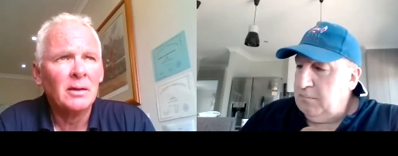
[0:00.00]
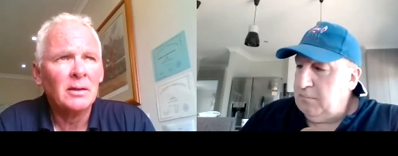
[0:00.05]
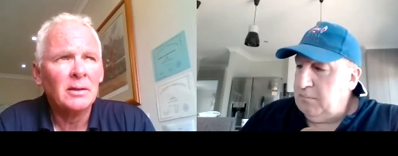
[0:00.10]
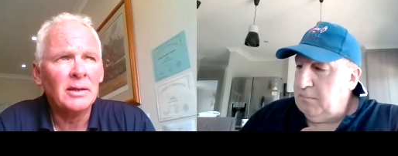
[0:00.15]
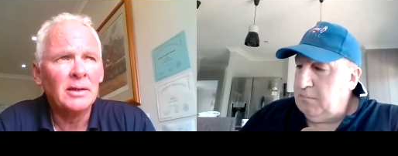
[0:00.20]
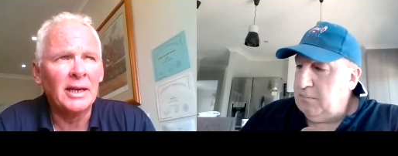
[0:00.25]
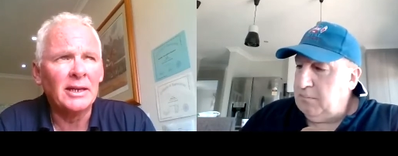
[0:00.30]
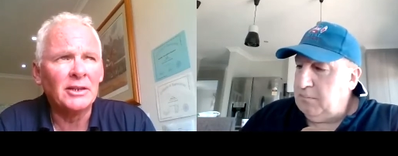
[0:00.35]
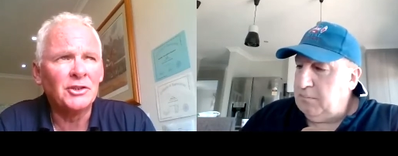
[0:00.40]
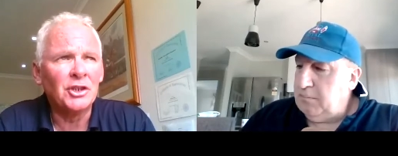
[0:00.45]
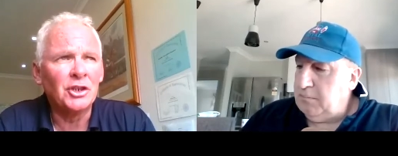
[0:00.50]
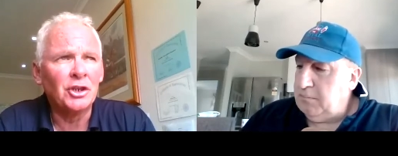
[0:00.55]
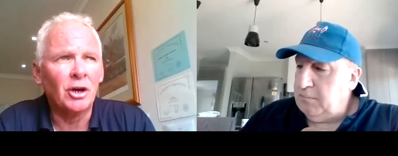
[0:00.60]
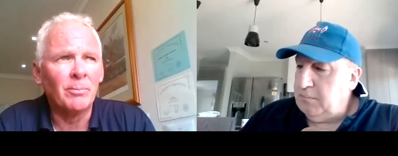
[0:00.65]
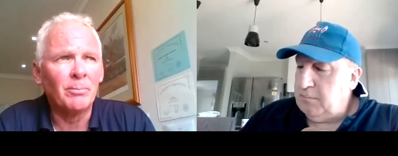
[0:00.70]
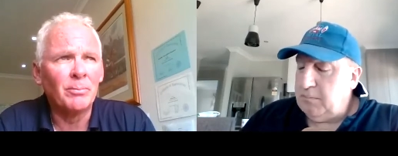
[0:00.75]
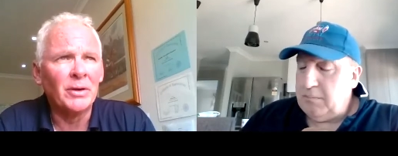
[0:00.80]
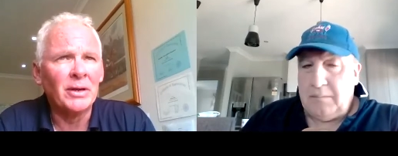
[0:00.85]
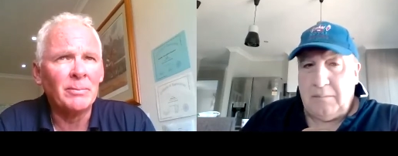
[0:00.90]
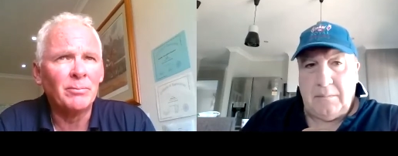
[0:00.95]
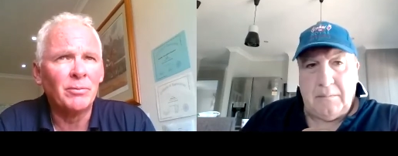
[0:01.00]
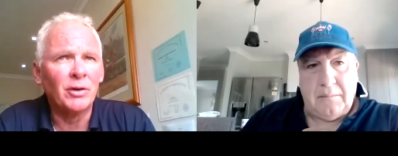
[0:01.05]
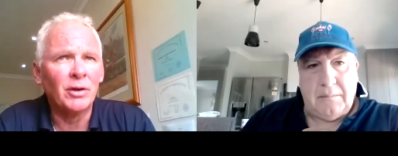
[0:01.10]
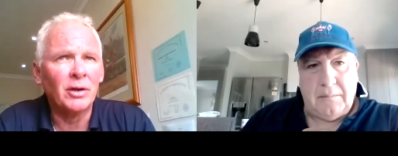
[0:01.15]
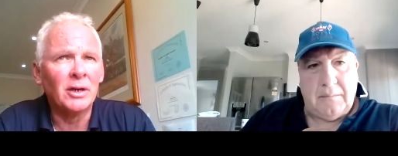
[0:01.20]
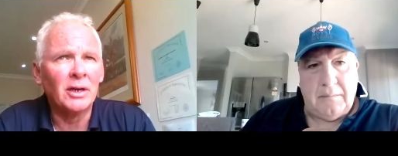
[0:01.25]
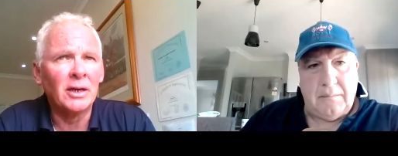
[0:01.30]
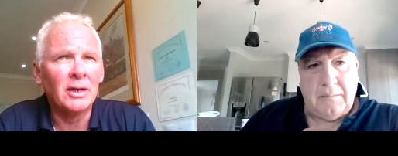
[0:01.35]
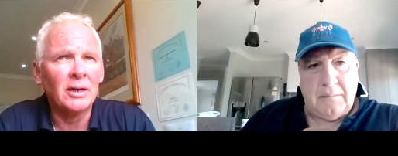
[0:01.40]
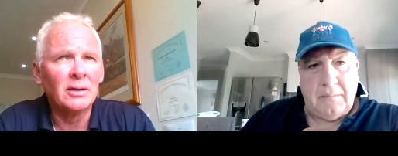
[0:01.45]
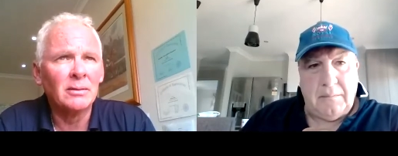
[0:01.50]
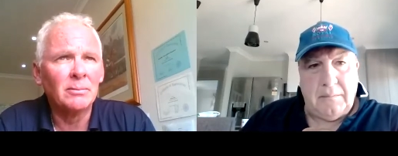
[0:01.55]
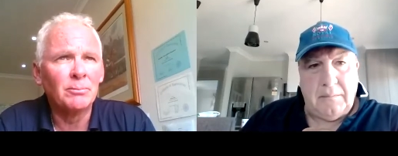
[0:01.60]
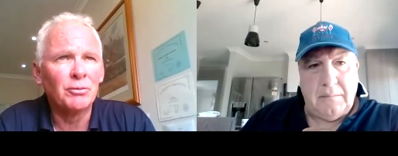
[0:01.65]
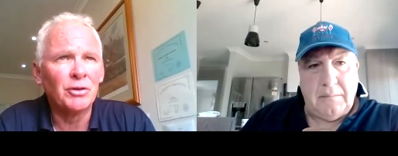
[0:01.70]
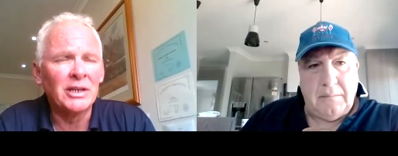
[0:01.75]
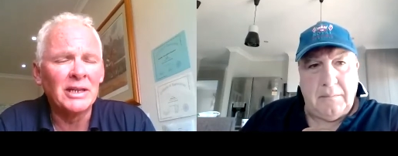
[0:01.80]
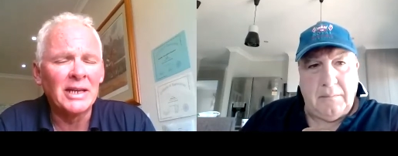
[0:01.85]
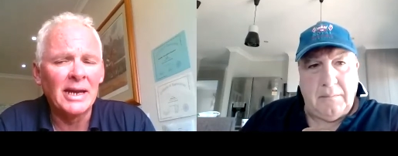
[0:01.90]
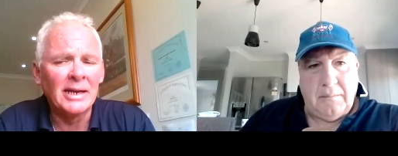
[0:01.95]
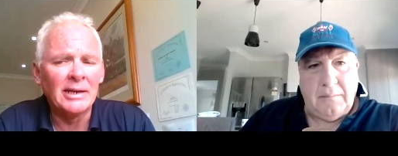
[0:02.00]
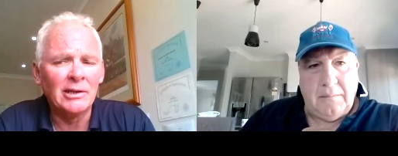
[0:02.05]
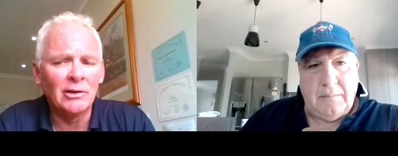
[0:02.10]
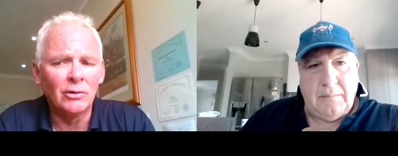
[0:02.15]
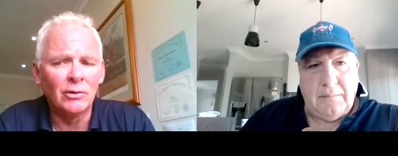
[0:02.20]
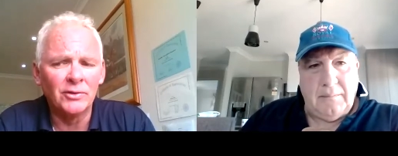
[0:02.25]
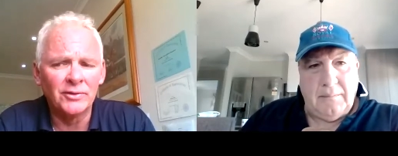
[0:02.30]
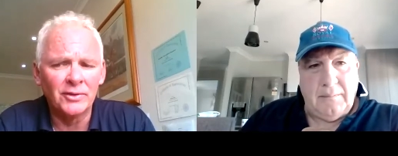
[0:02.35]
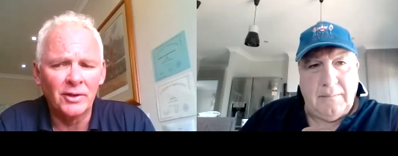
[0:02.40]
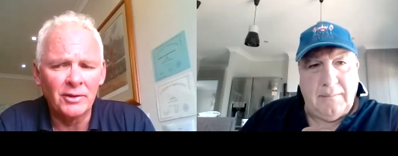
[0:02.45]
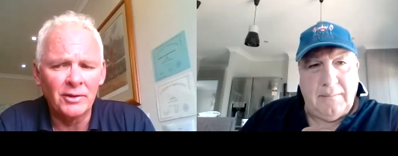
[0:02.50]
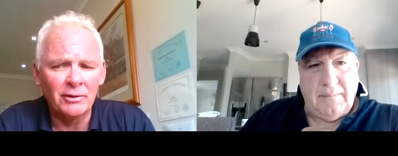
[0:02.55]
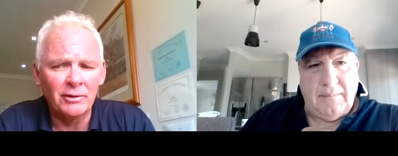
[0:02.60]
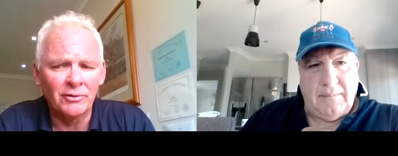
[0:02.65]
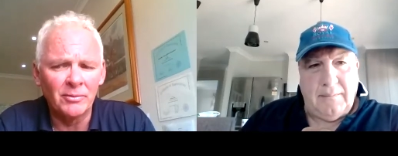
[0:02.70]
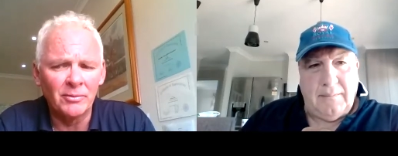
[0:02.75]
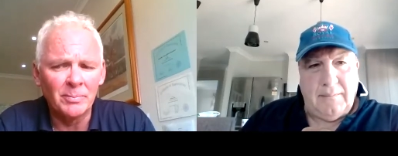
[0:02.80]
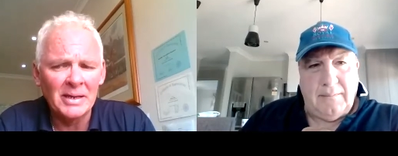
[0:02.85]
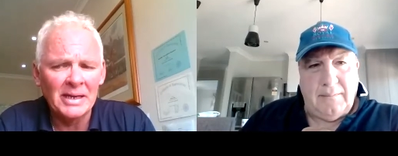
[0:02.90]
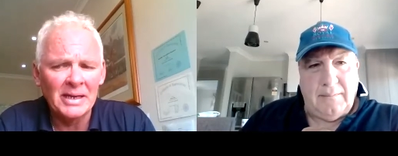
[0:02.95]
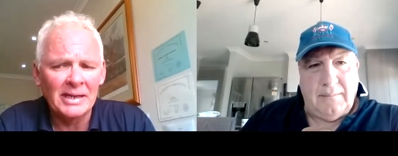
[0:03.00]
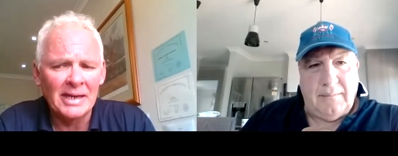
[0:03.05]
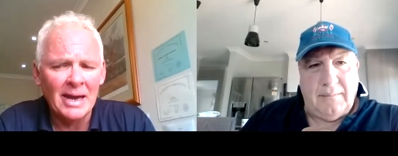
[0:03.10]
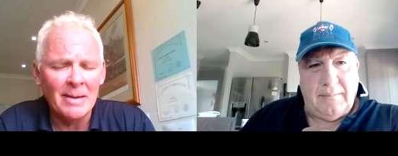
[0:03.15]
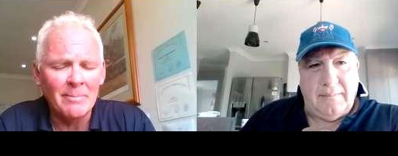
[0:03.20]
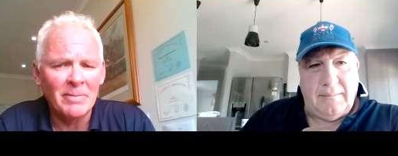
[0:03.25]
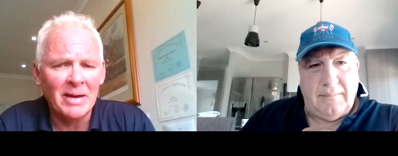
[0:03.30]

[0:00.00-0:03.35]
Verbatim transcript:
Speaker 1: yeah, she got beat by a pretty handy horse, and I think it was a big gap